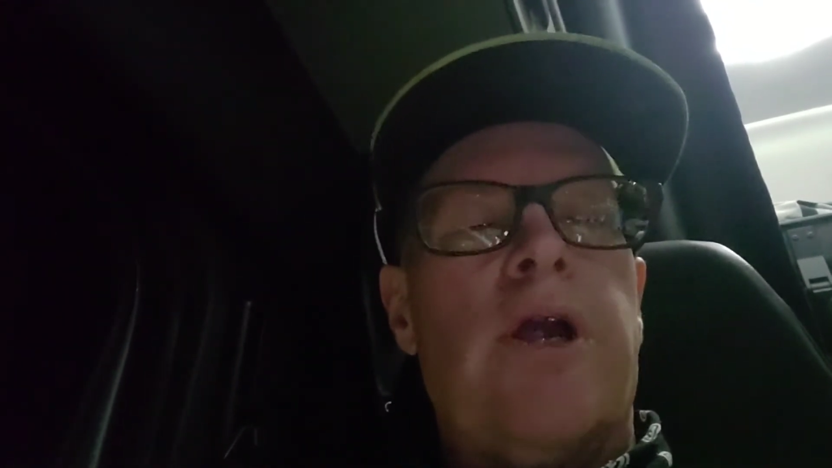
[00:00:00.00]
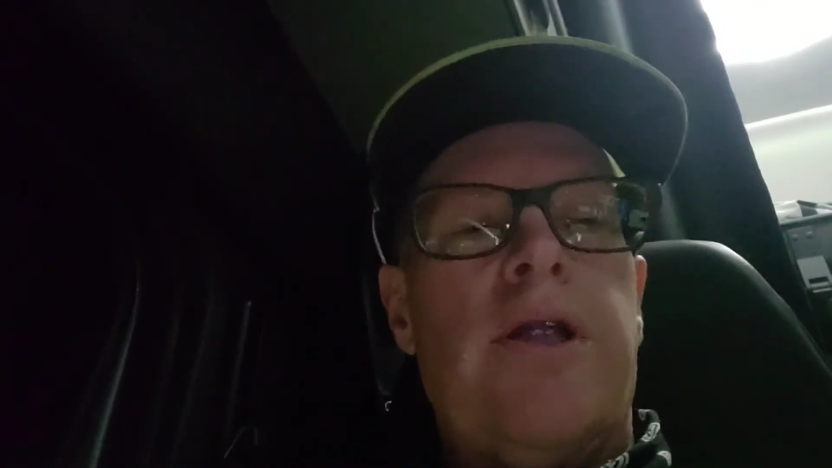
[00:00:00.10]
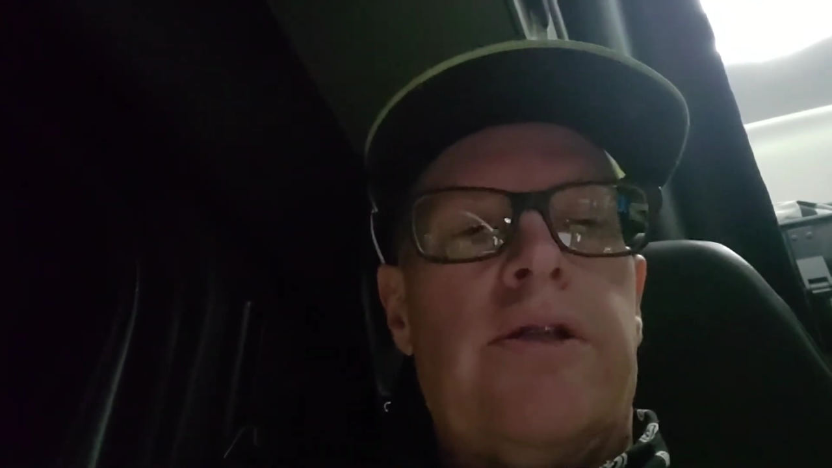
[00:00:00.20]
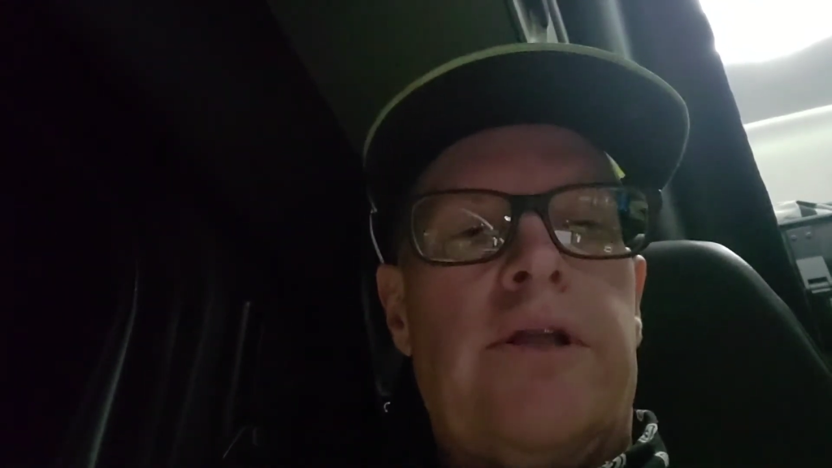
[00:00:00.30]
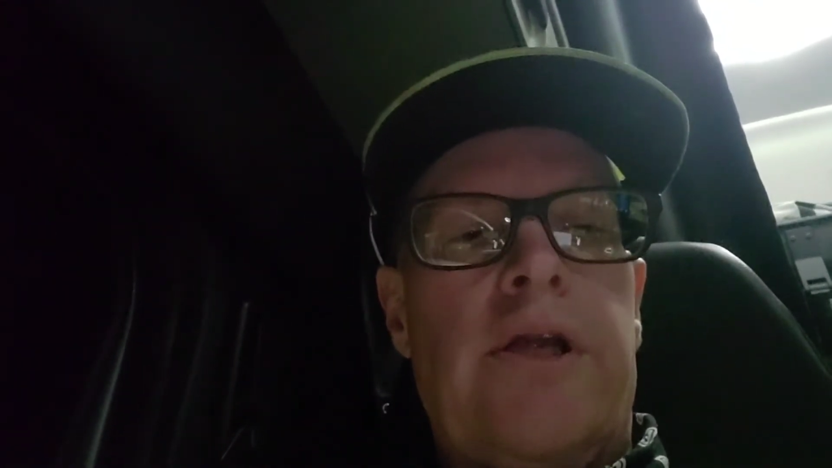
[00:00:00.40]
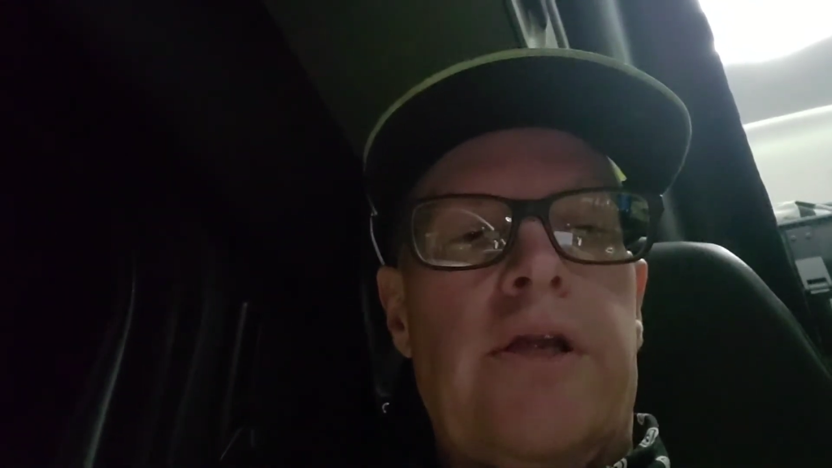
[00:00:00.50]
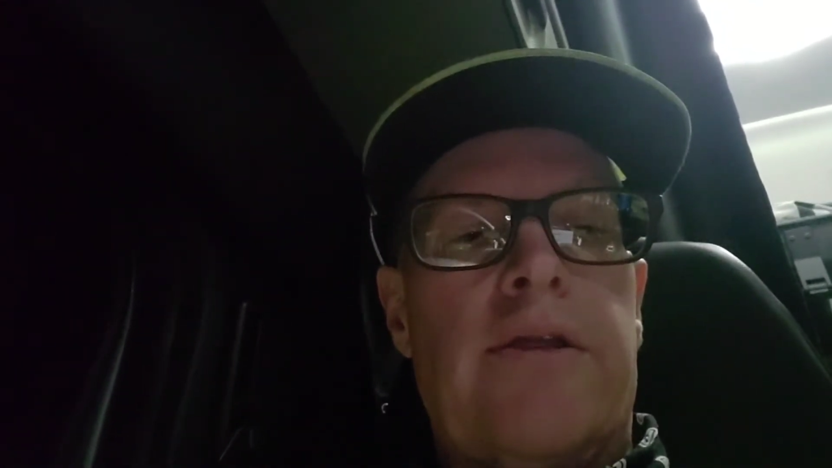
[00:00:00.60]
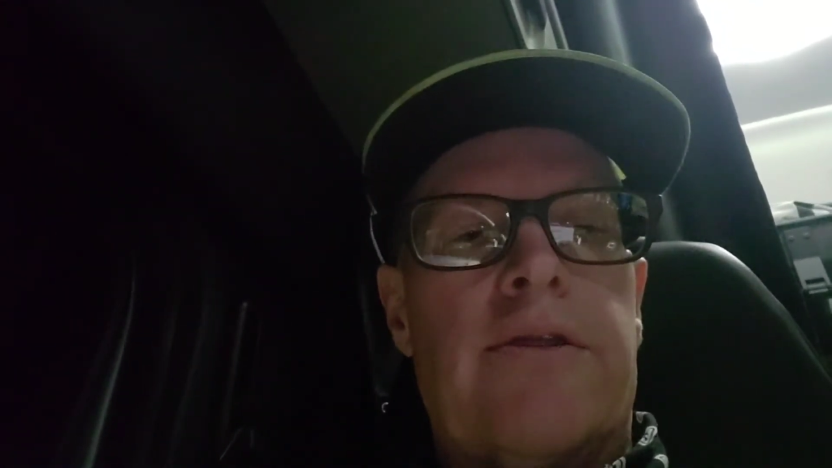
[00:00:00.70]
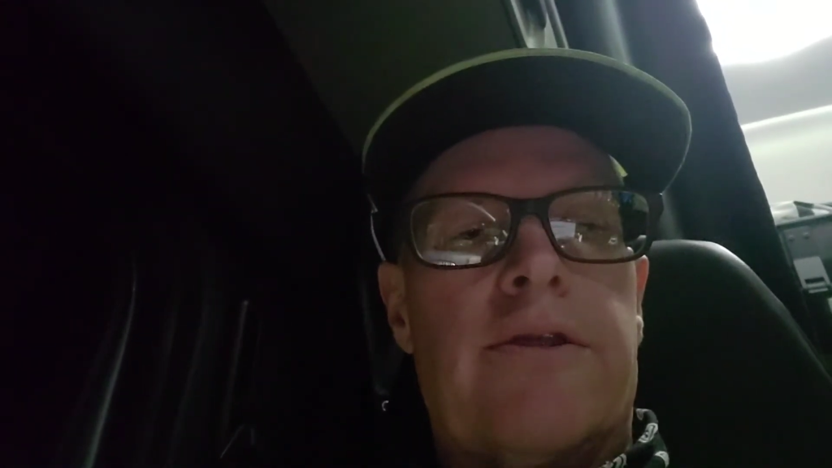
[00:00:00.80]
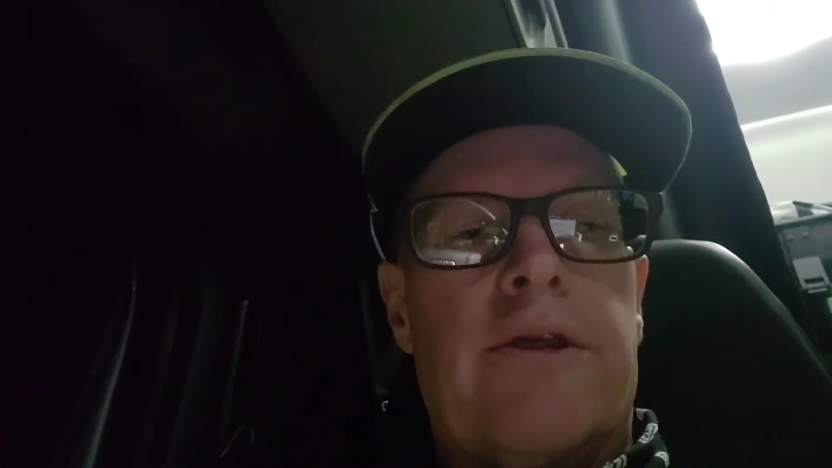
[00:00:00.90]
18th.
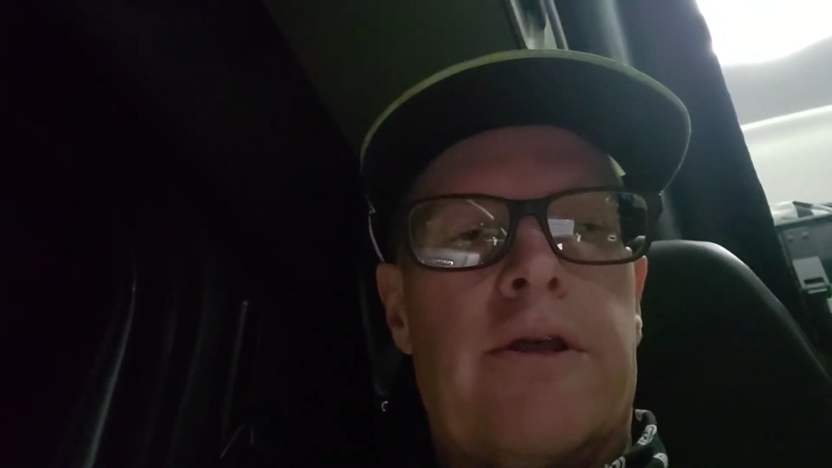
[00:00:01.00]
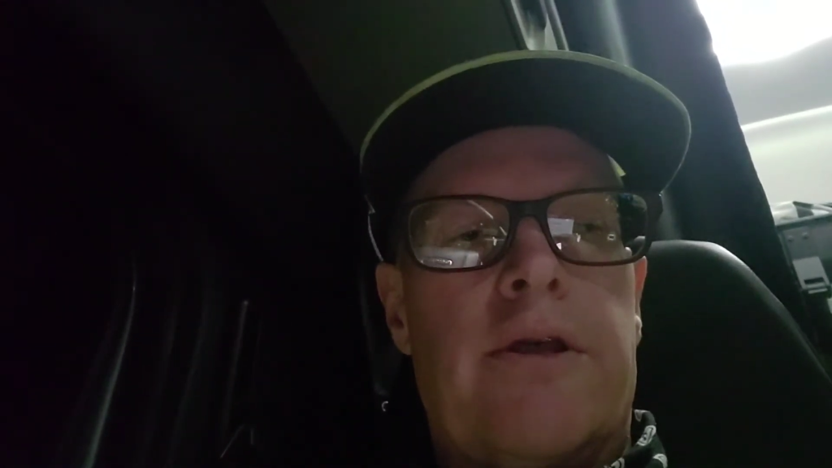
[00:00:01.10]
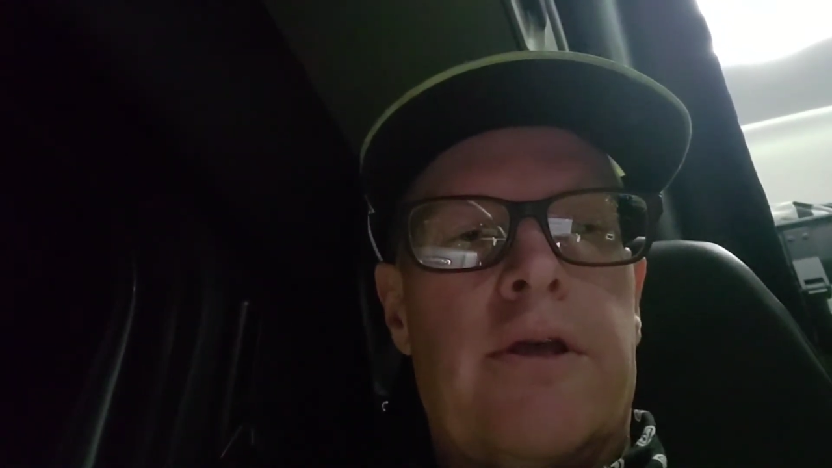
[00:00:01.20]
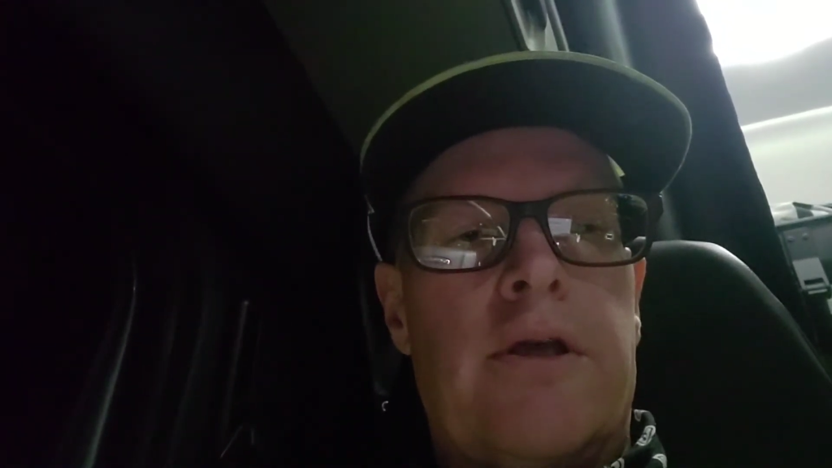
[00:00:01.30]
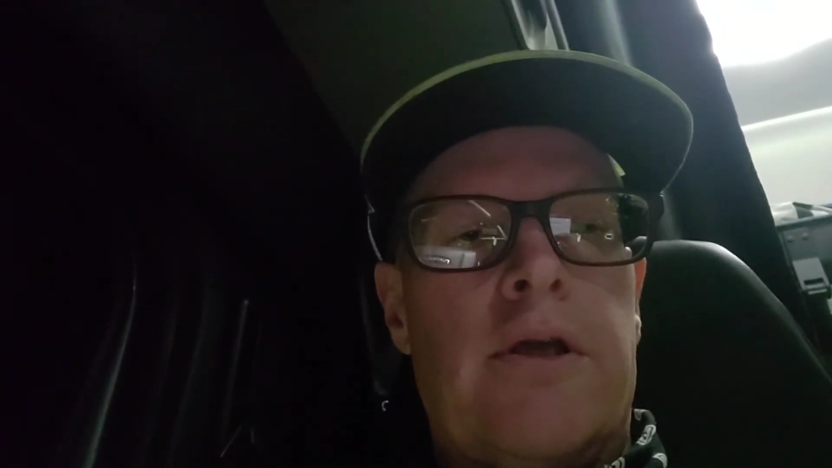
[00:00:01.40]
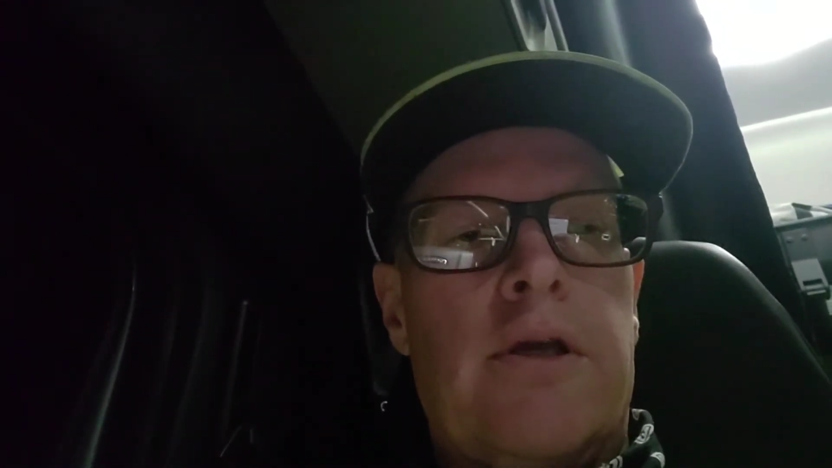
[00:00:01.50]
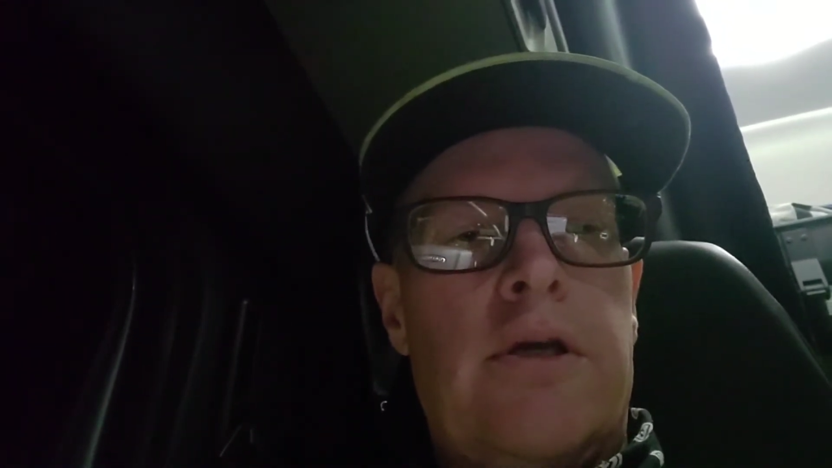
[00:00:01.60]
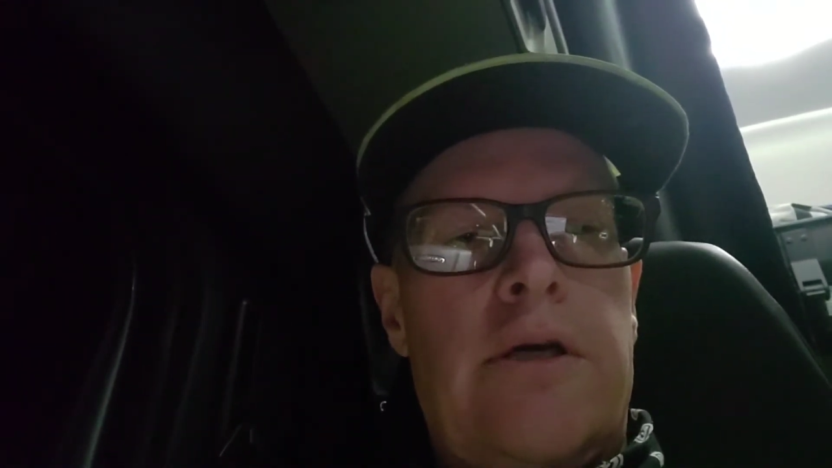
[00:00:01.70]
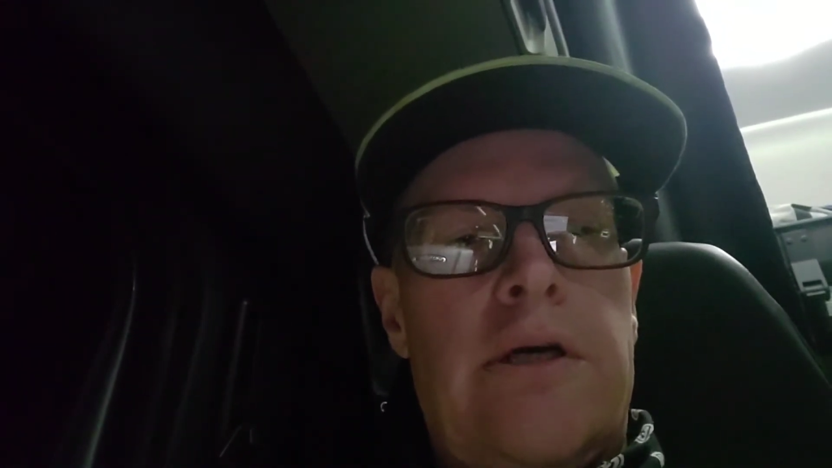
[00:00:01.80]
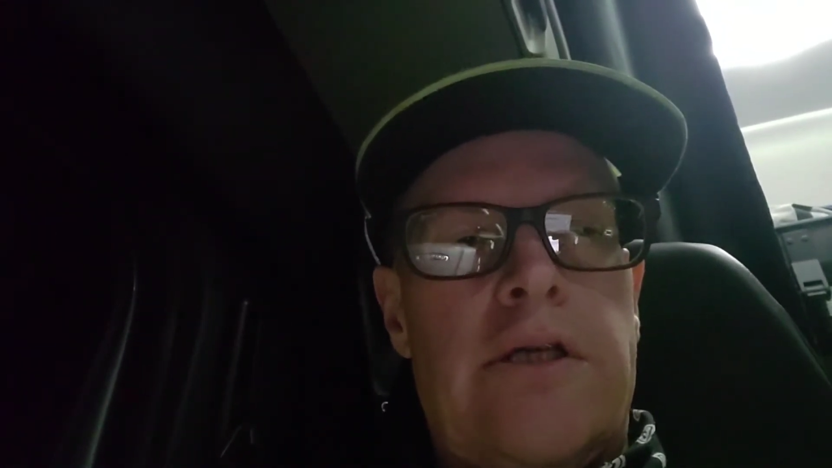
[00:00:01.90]

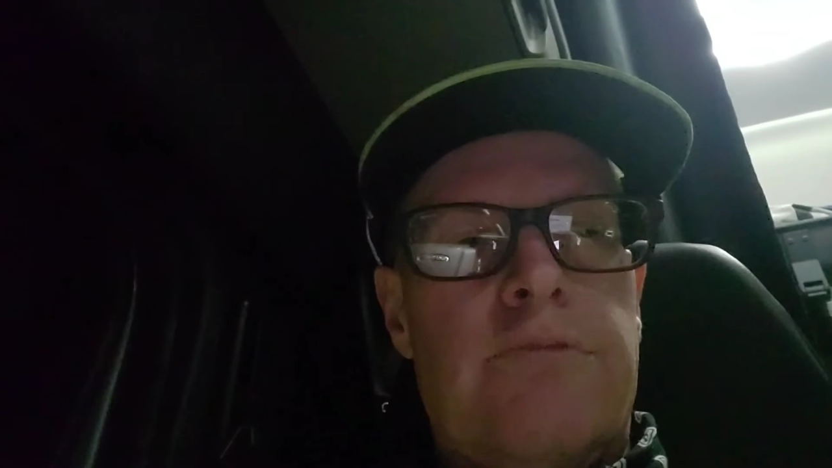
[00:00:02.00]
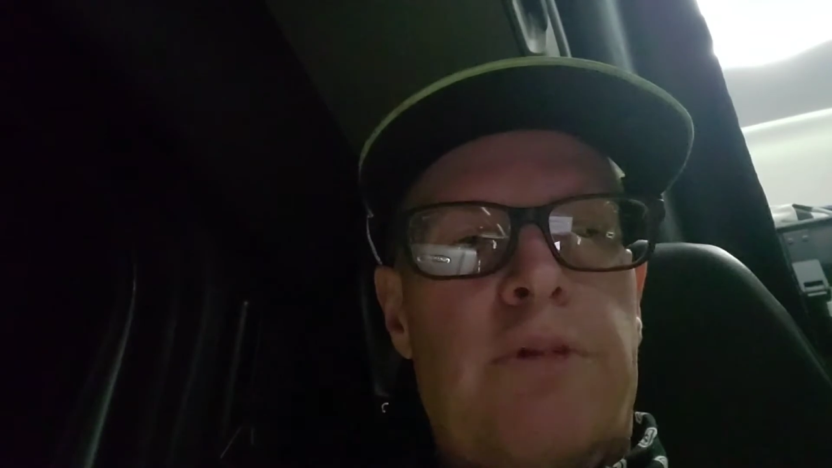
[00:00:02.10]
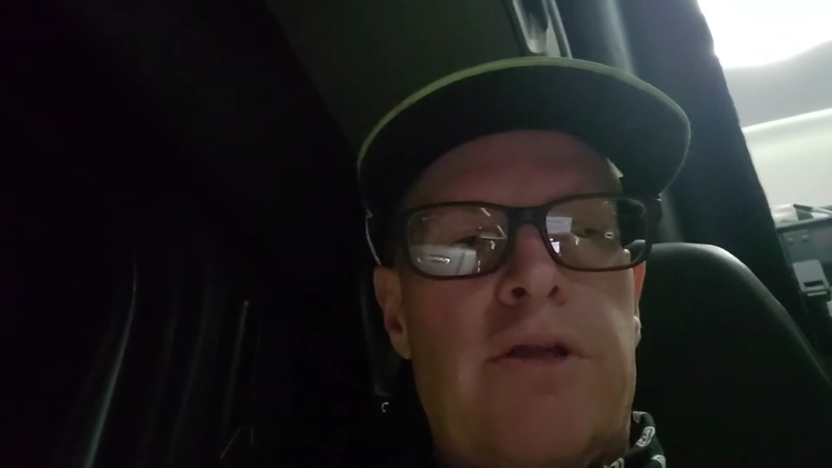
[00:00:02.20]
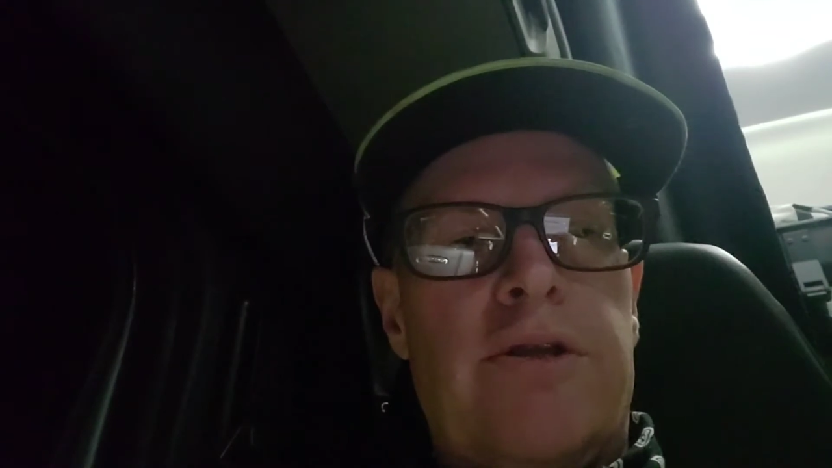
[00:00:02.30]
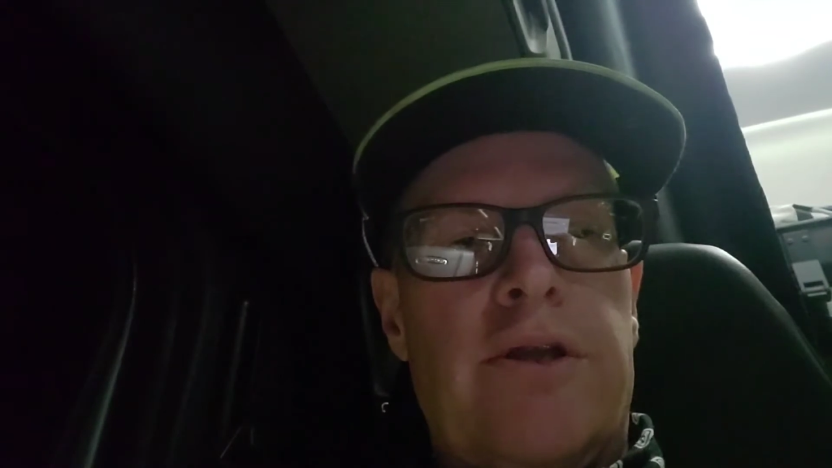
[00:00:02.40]
I spent